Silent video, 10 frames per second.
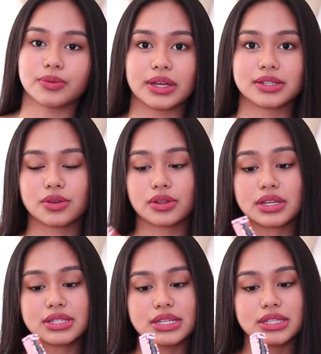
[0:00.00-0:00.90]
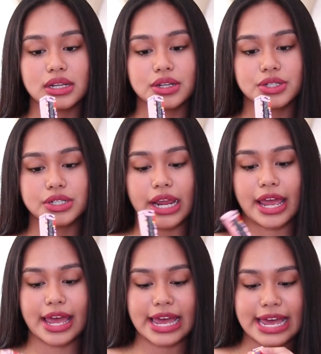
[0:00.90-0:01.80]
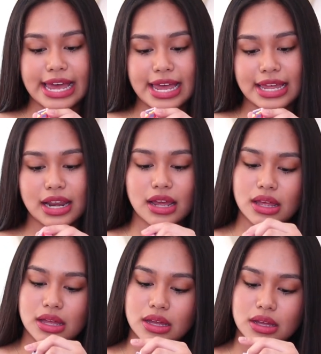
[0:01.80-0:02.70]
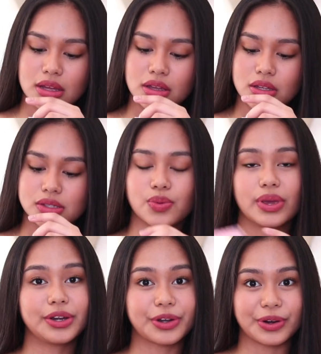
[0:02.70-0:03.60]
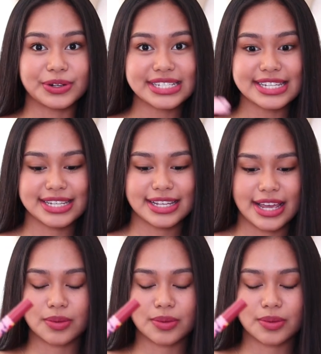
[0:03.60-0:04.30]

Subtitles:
Wait. So, this is in the shade Twin Rose.